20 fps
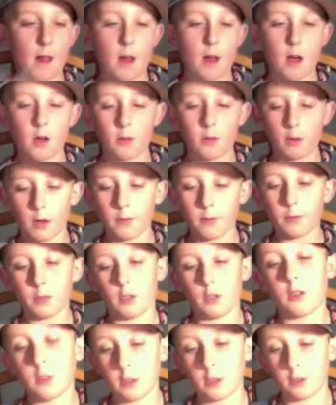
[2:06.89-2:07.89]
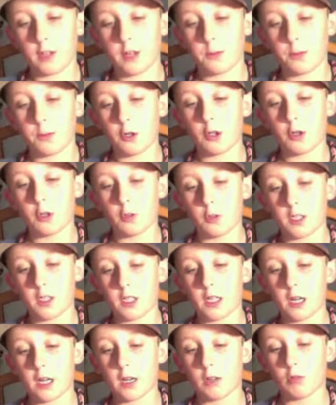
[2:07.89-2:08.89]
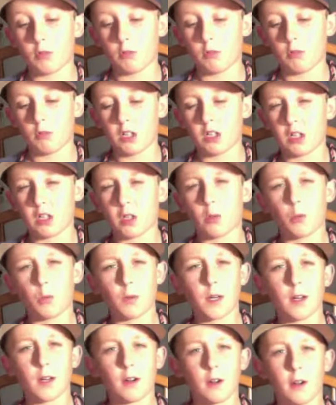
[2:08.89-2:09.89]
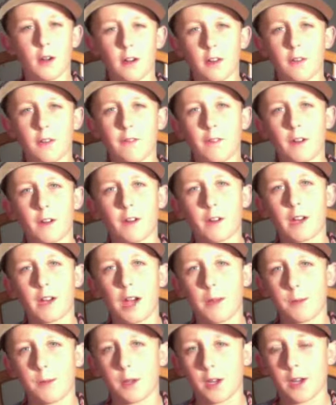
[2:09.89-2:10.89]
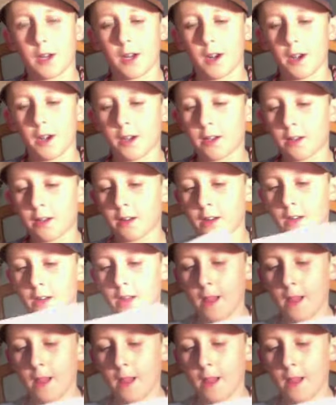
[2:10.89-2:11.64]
A Lovely Little Neighborhood, which sounds really weird the first time you hear it.